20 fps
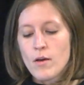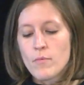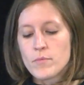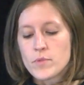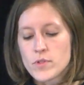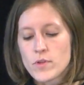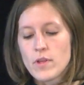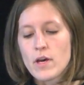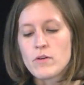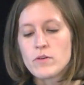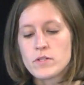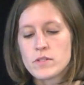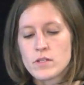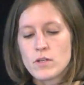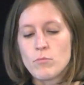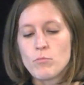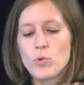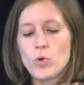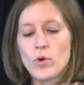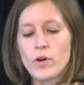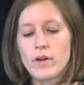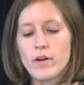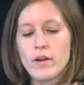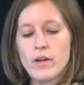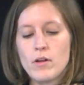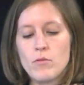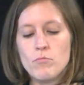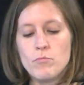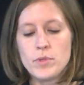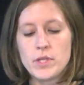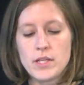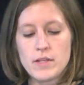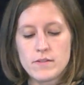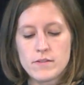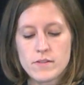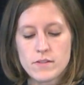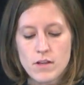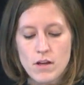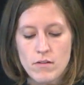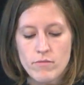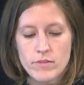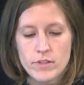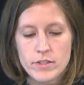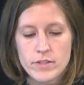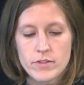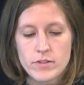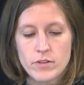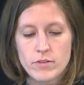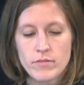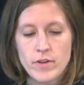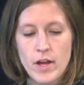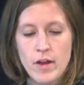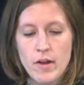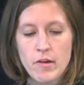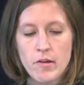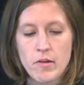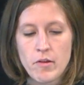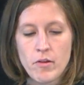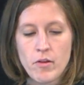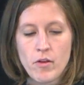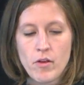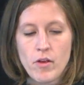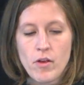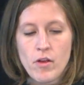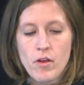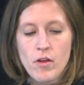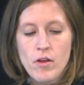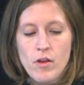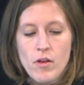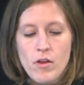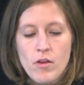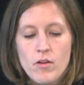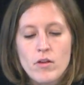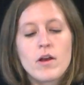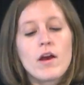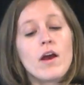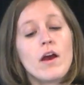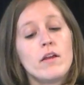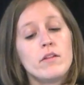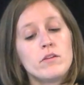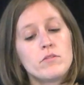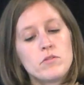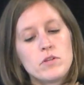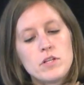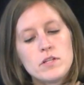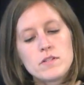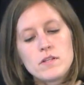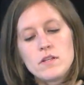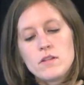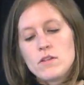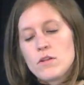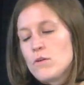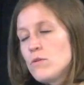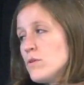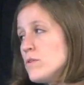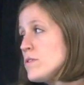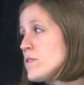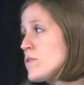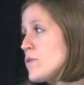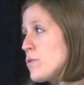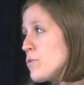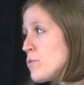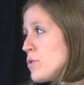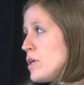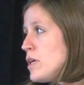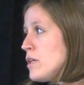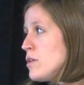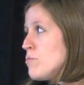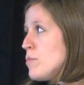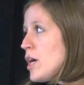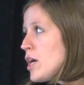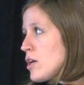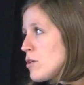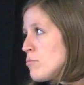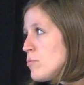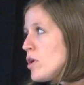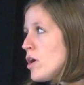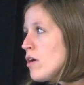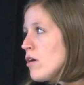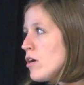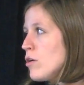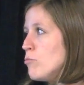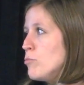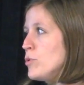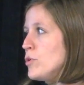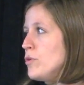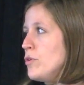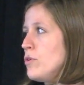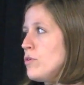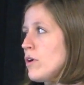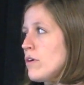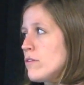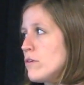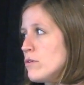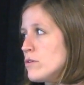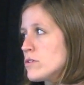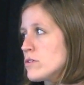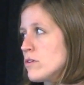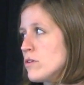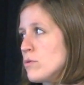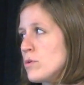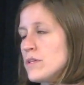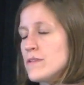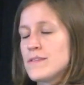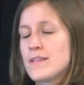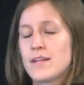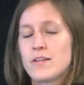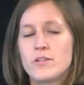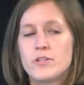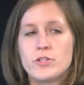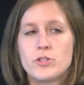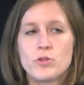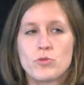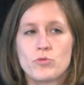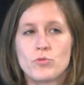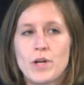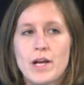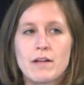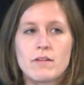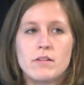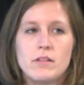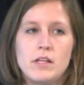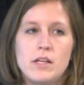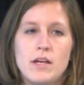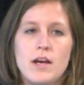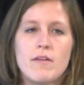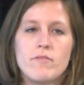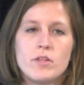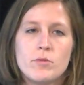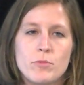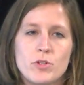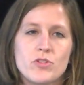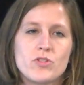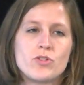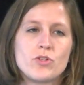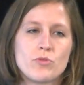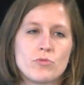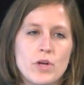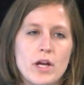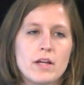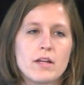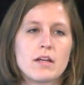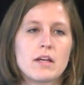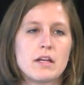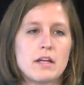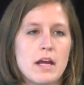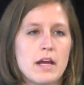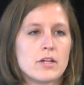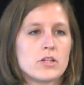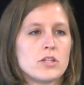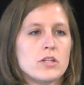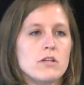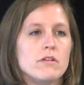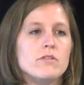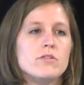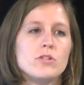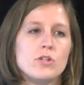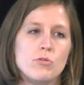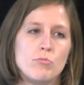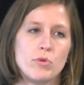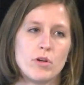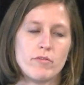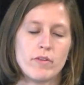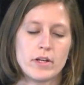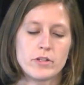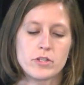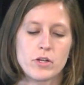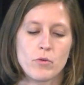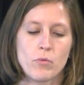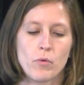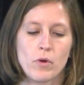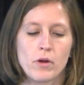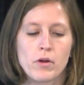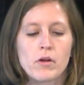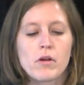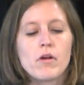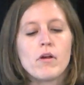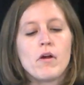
So that was an important piece of the survey. And the reason those three in the bottom are blue are those are the ones that are have the most direct connection to prevention work.